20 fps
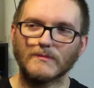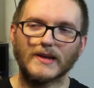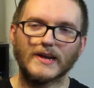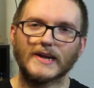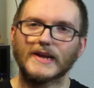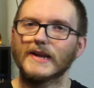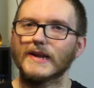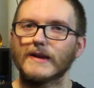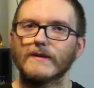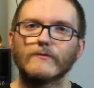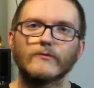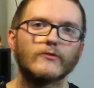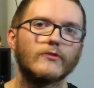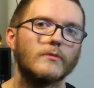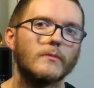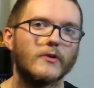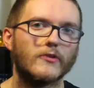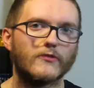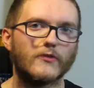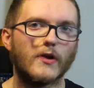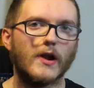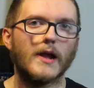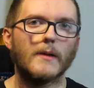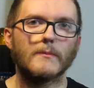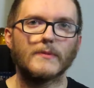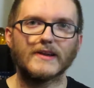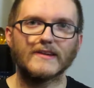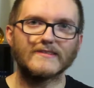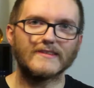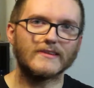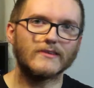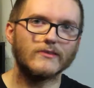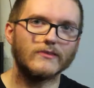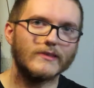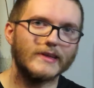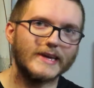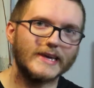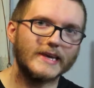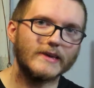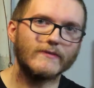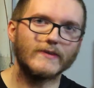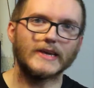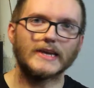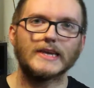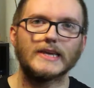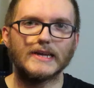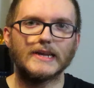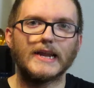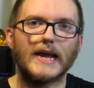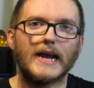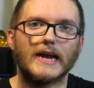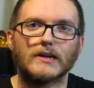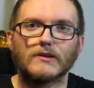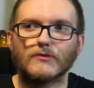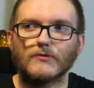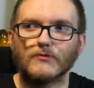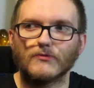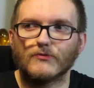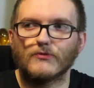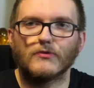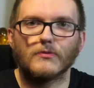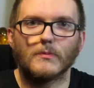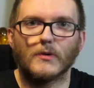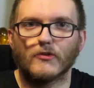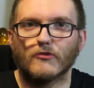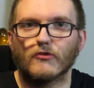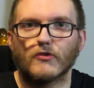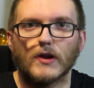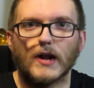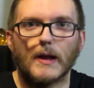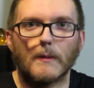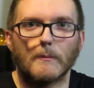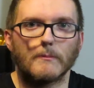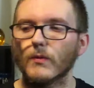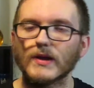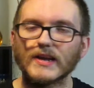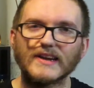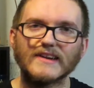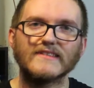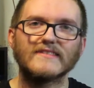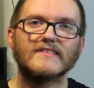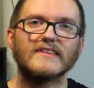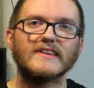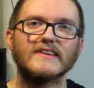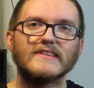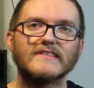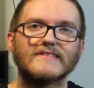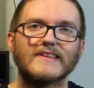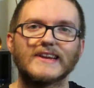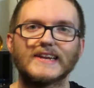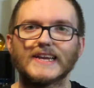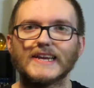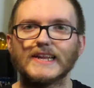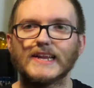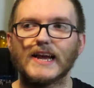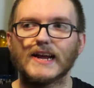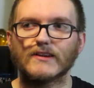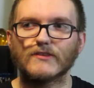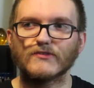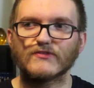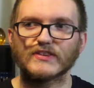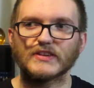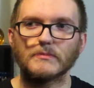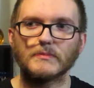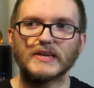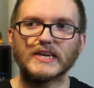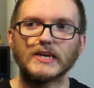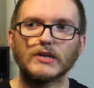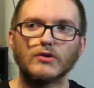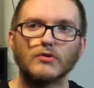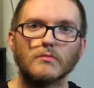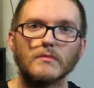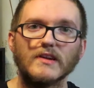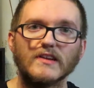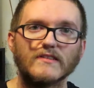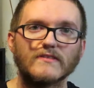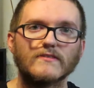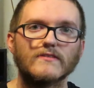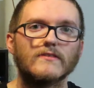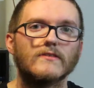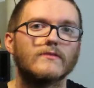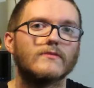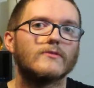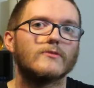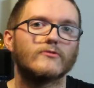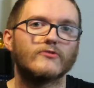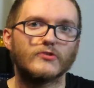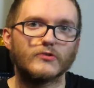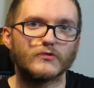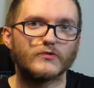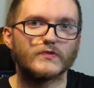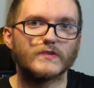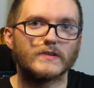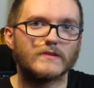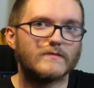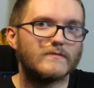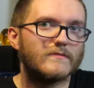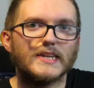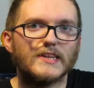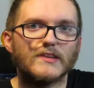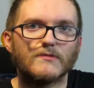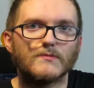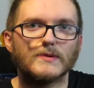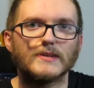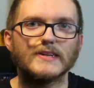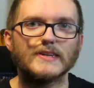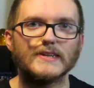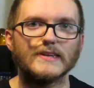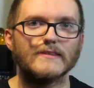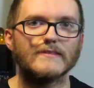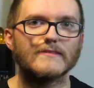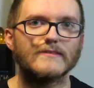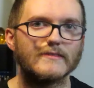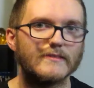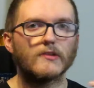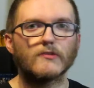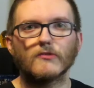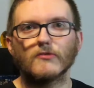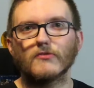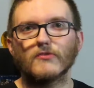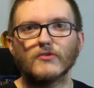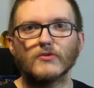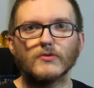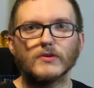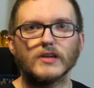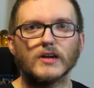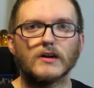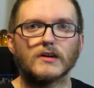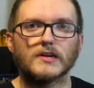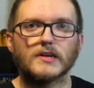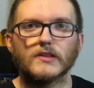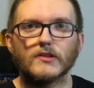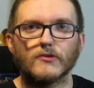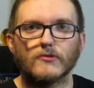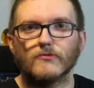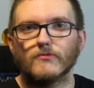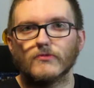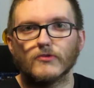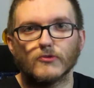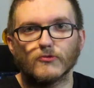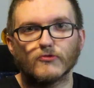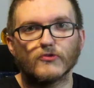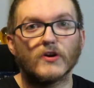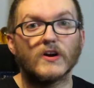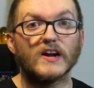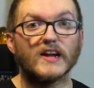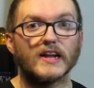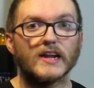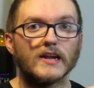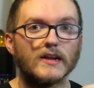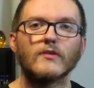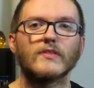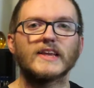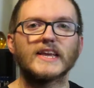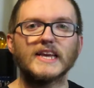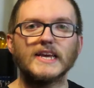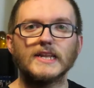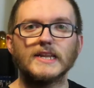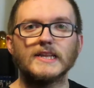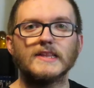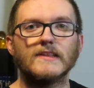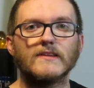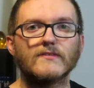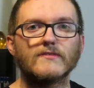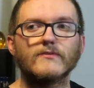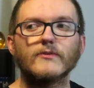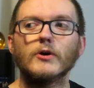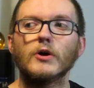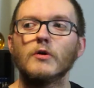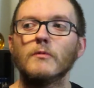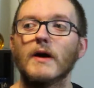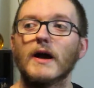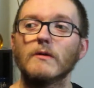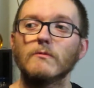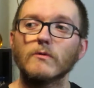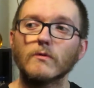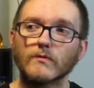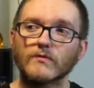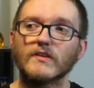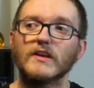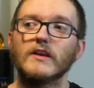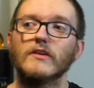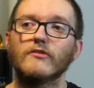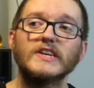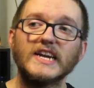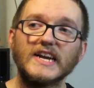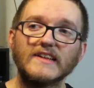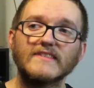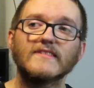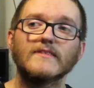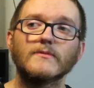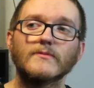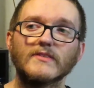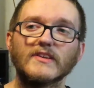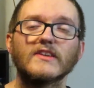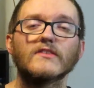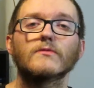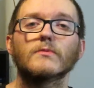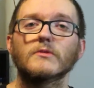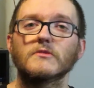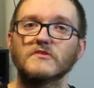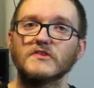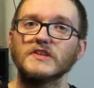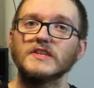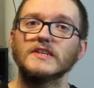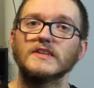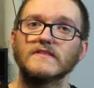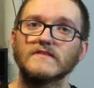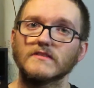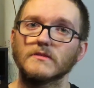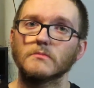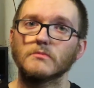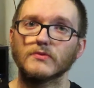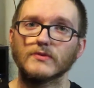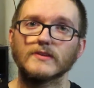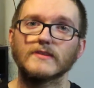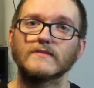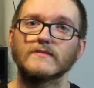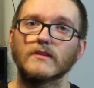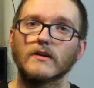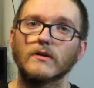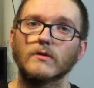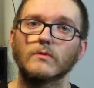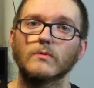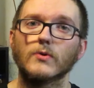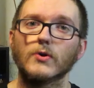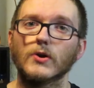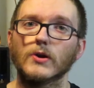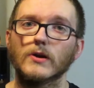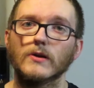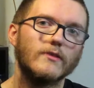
I'm not gonna give her too much crap because I don't like giving kid actors too much crap. The way I see it is that kid actors can be hit or miss. They're children. It is what it is because they're still young and they're trying. So the kid in this film, I will say she had some scenes where she did some pretty solid work.